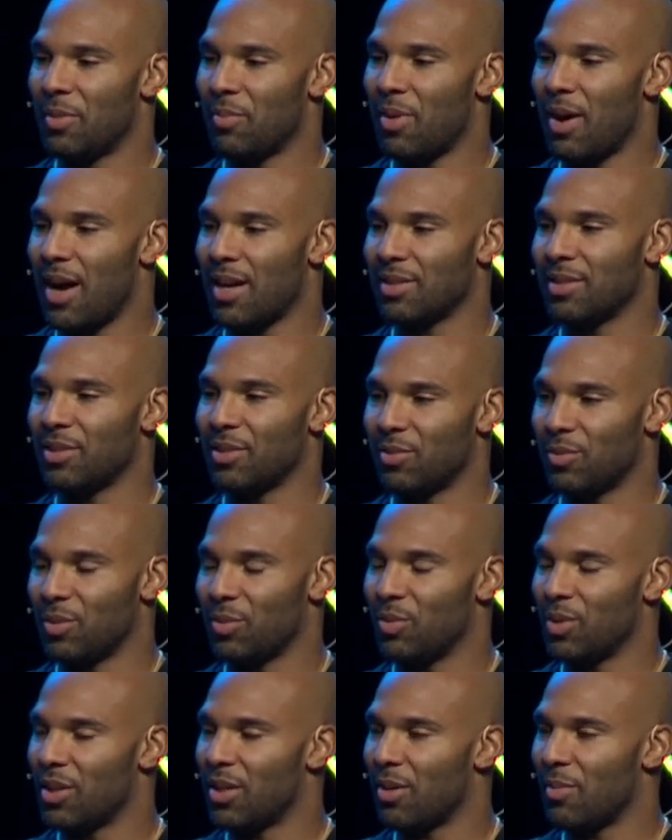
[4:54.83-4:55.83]
positive
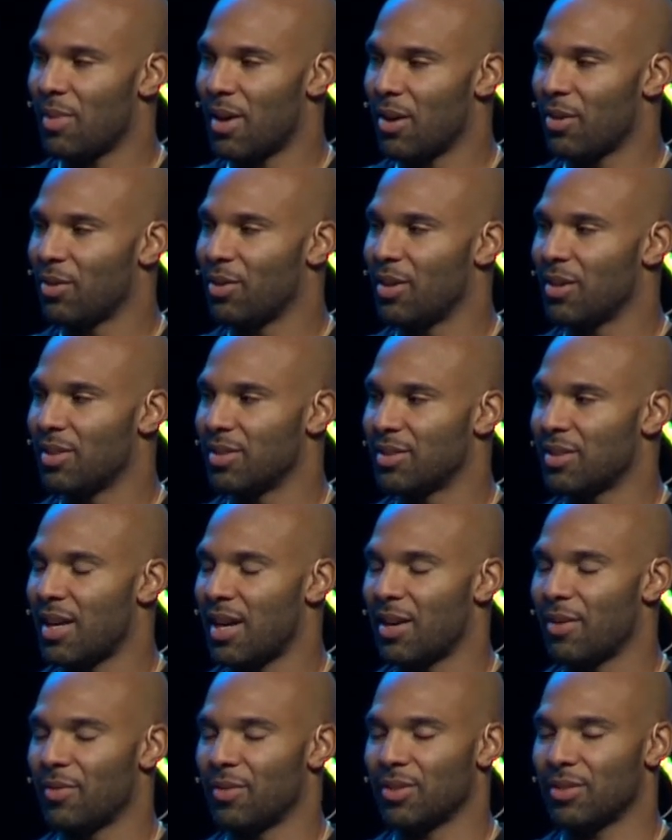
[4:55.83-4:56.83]
when we come out on the other
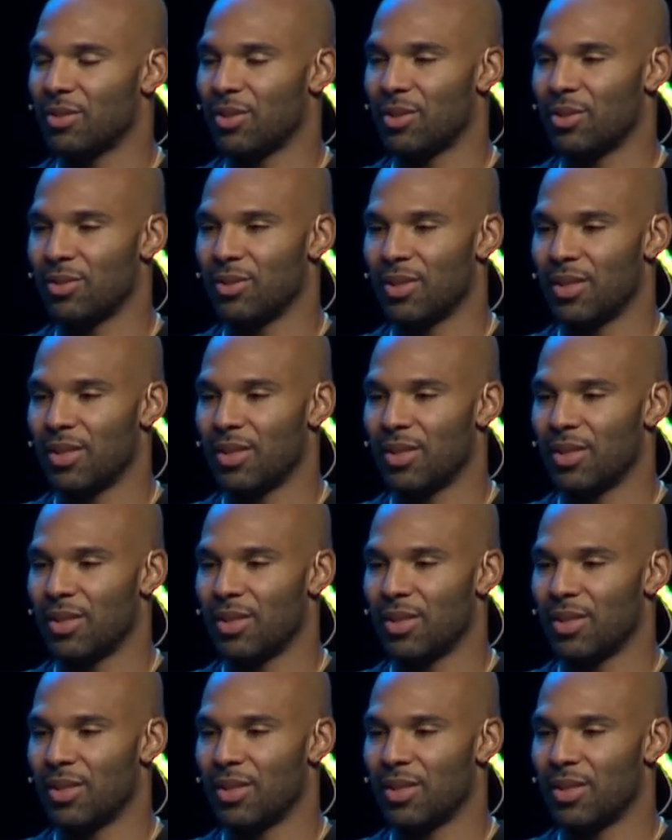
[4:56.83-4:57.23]
side of it. So